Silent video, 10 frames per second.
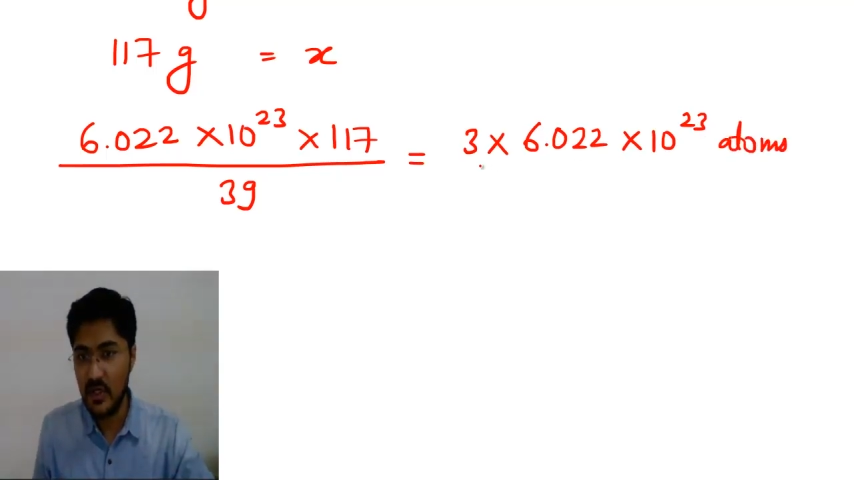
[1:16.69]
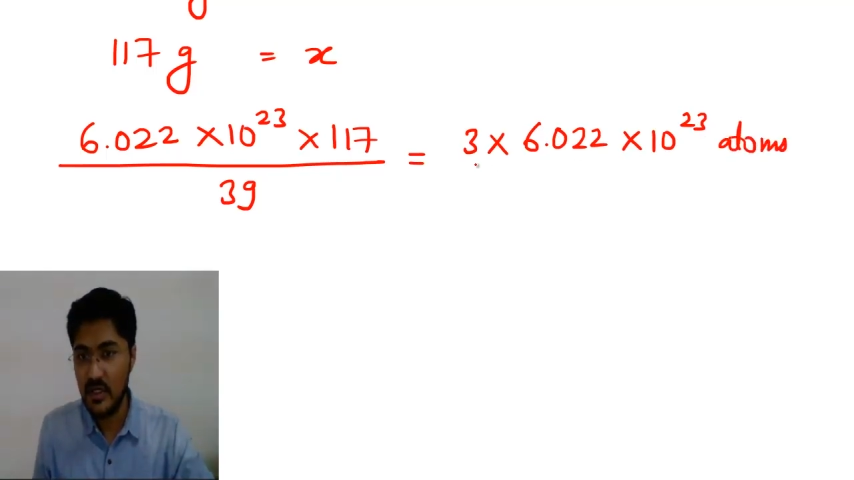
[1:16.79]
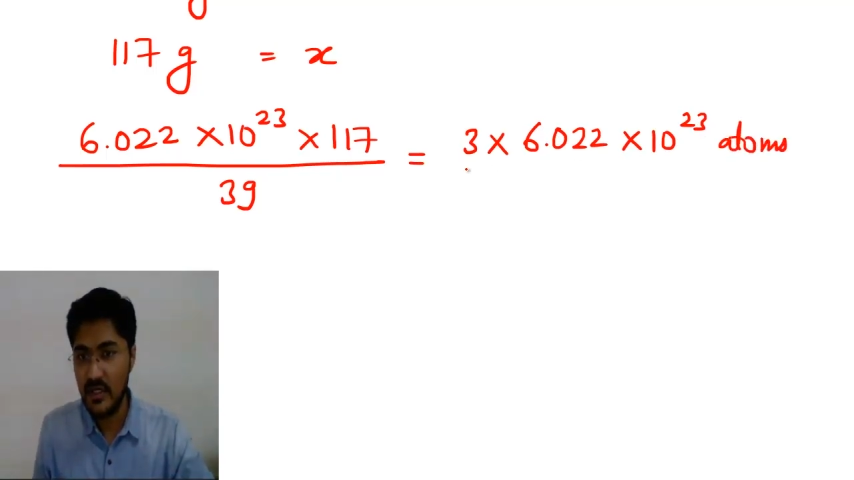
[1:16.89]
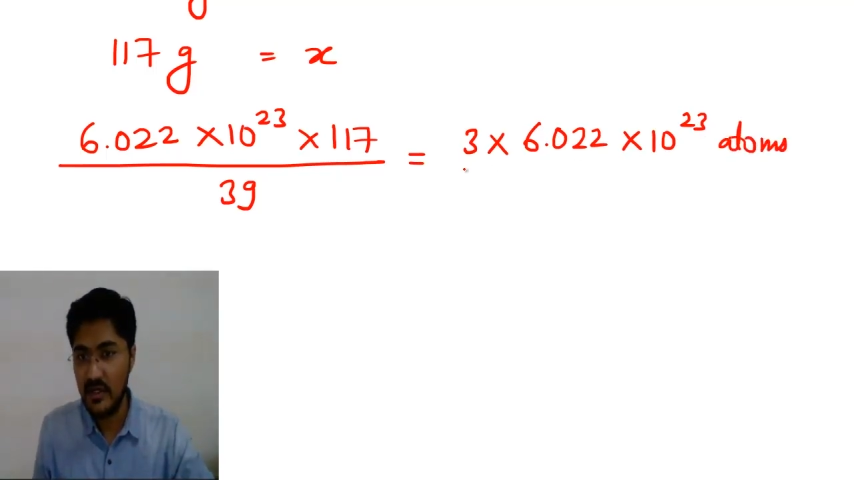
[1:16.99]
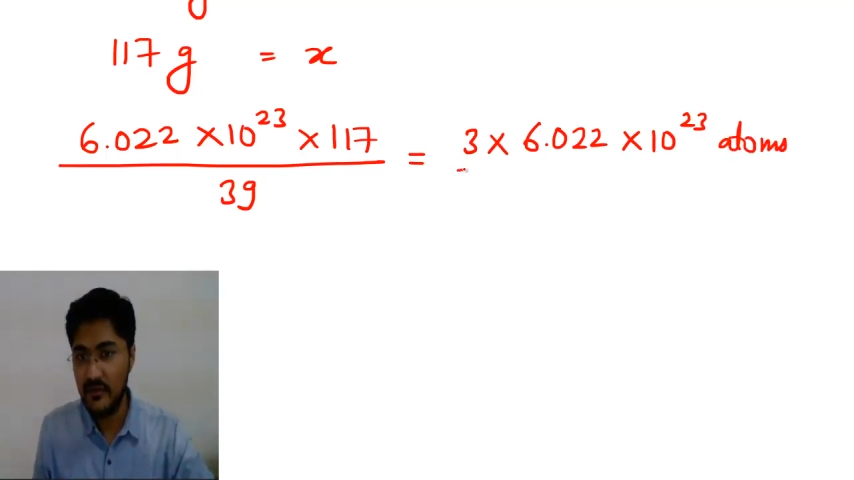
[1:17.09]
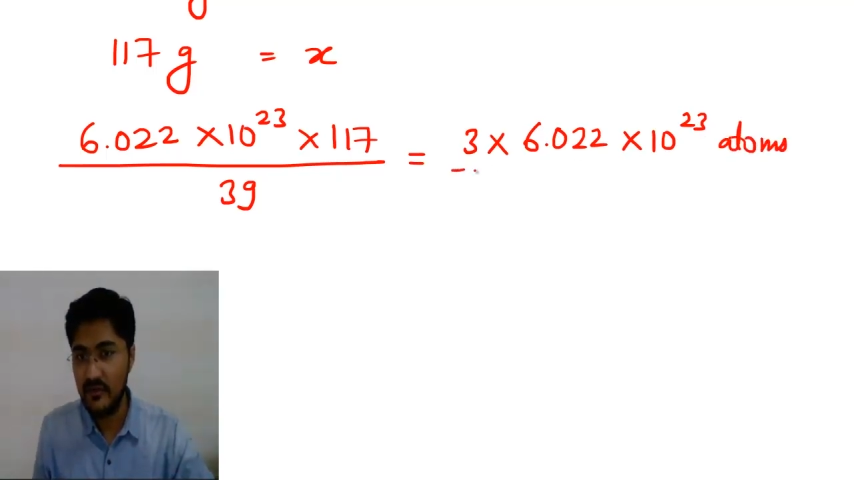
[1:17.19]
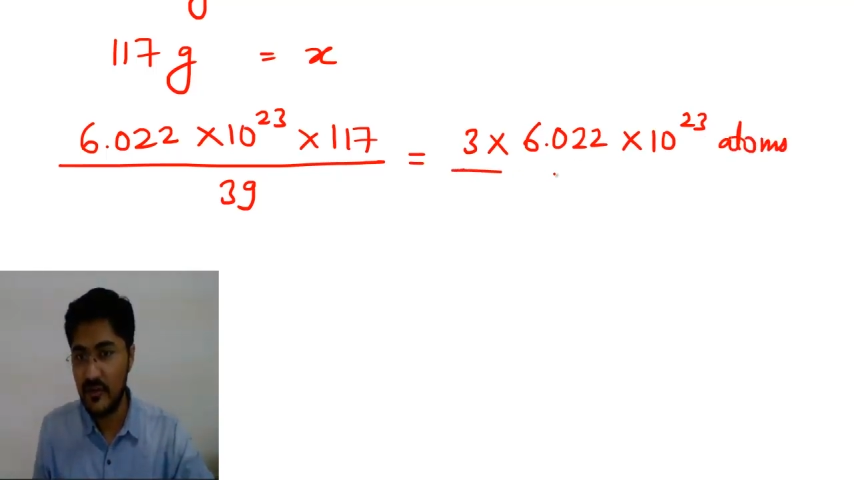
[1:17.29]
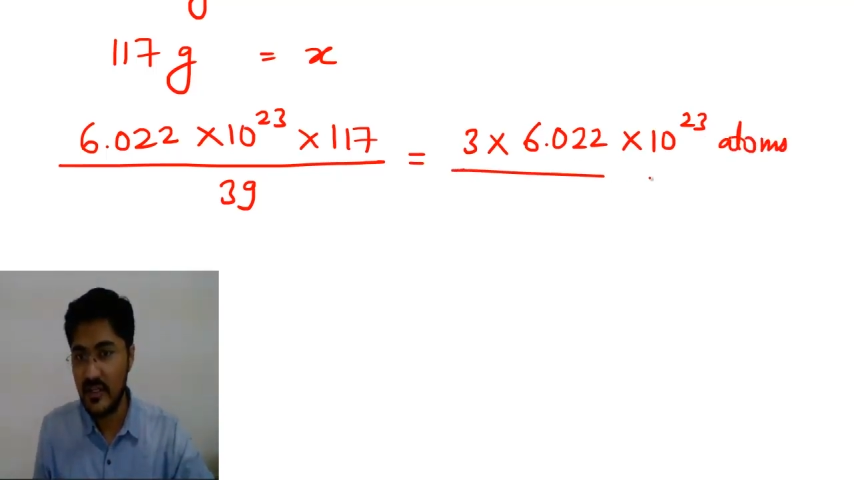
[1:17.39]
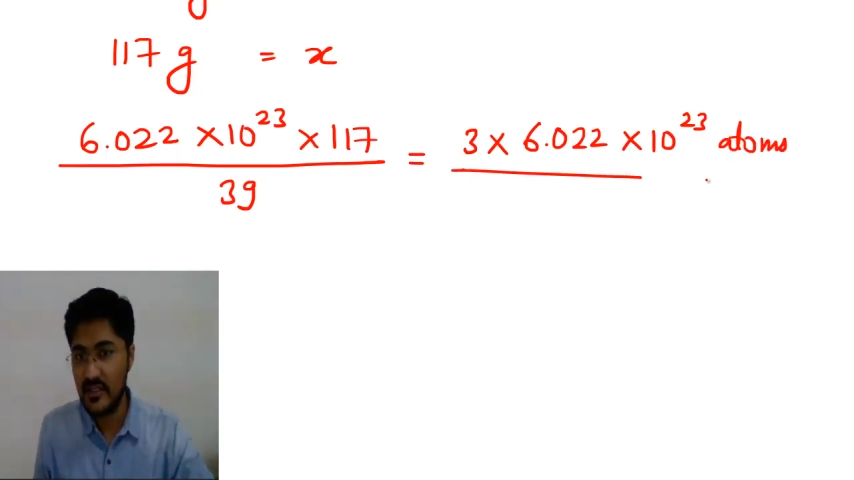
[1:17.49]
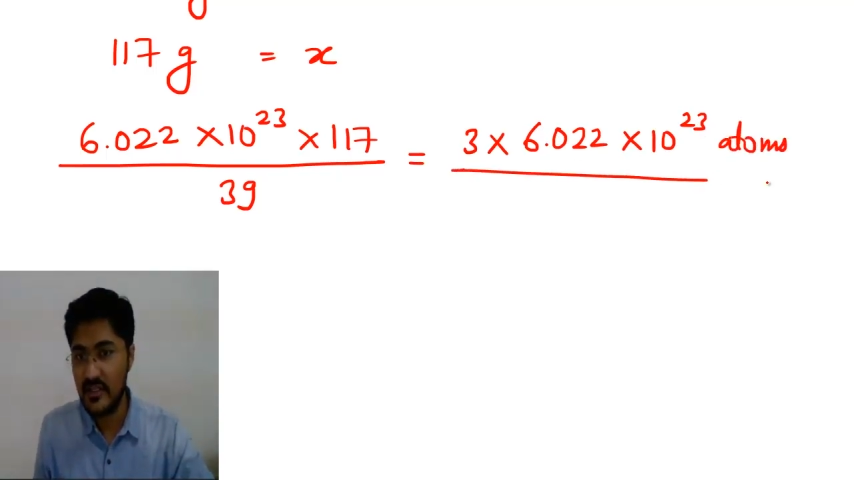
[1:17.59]
your
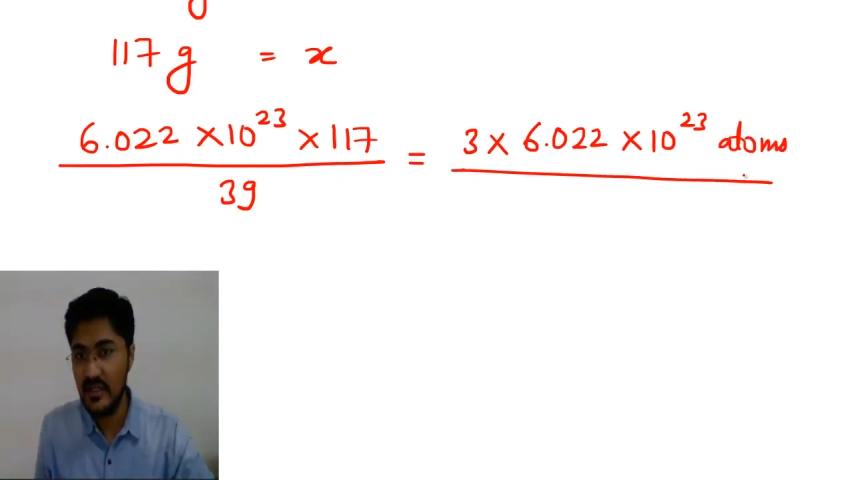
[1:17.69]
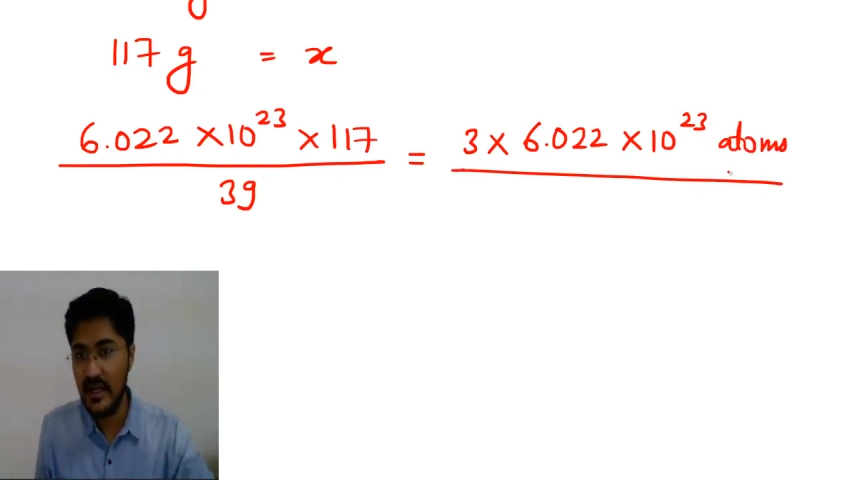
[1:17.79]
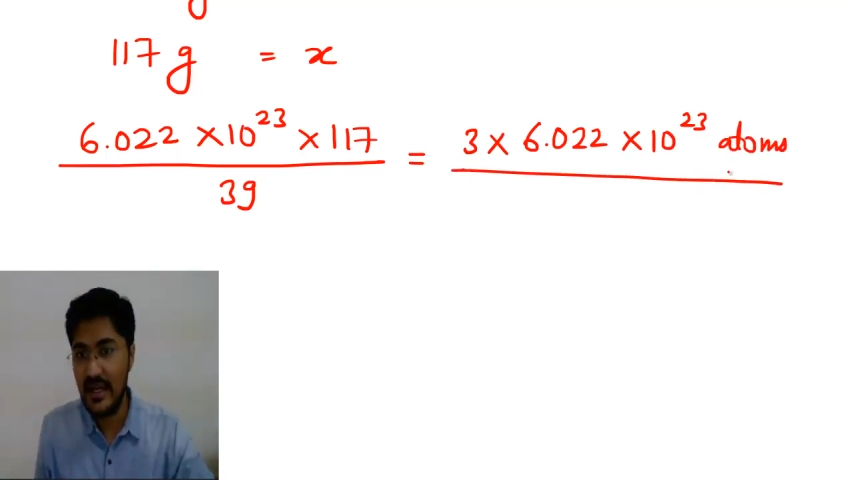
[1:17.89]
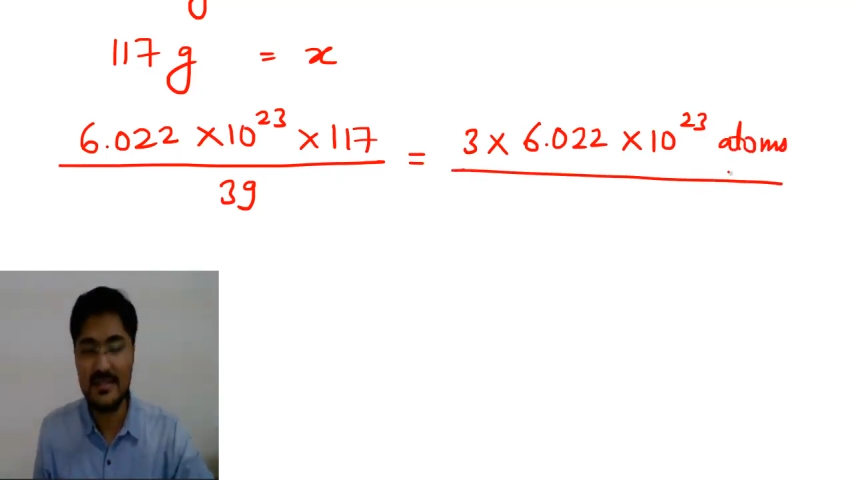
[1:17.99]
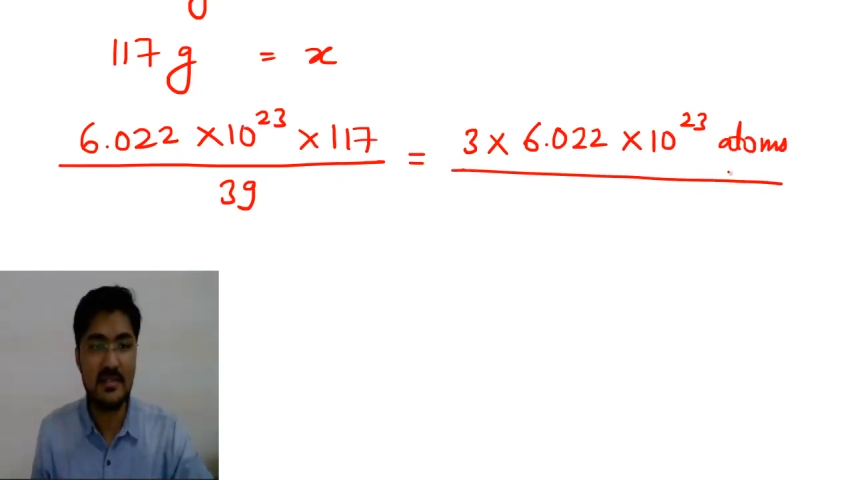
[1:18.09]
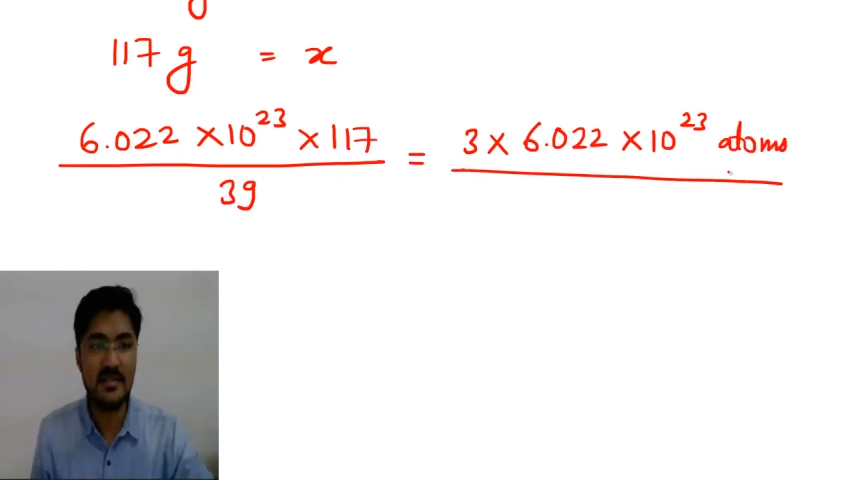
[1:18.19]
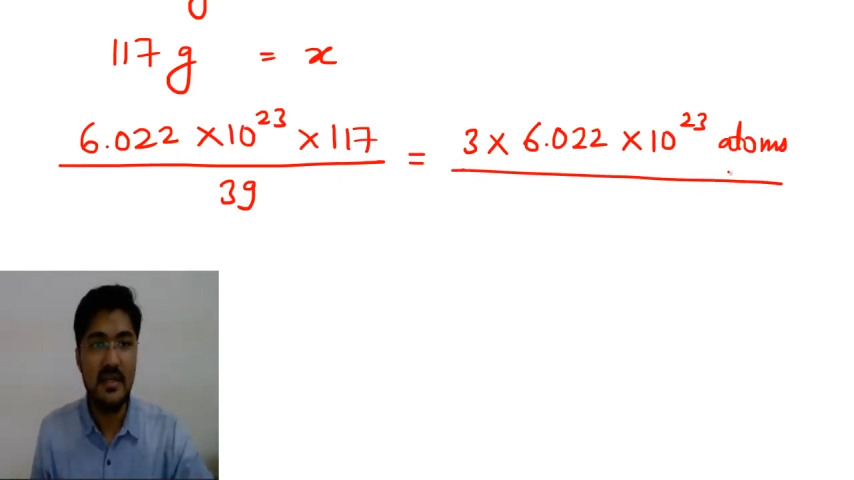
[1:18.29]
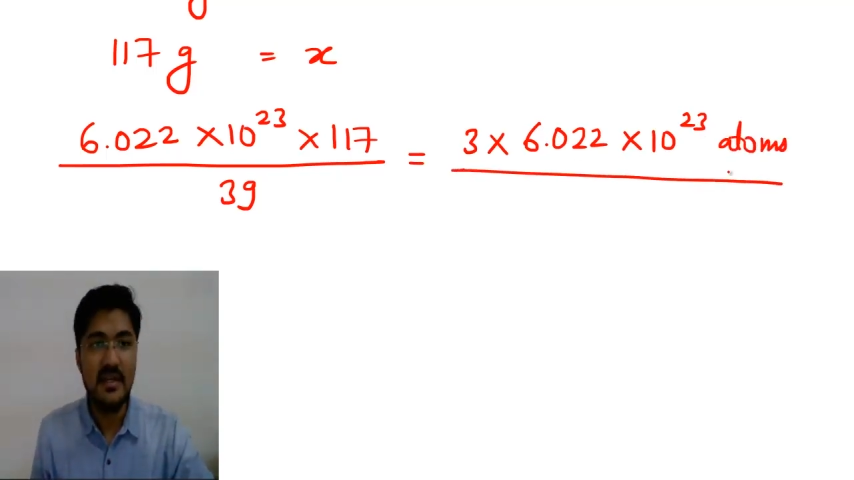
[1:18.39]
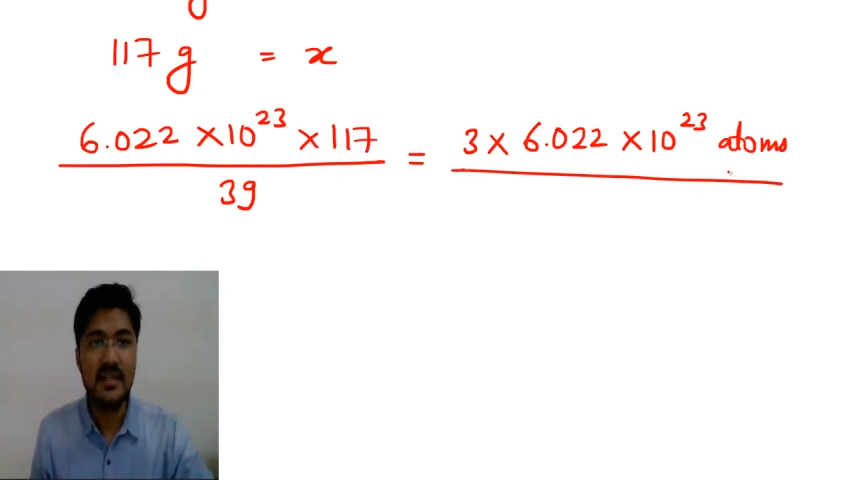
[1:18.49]
final answer.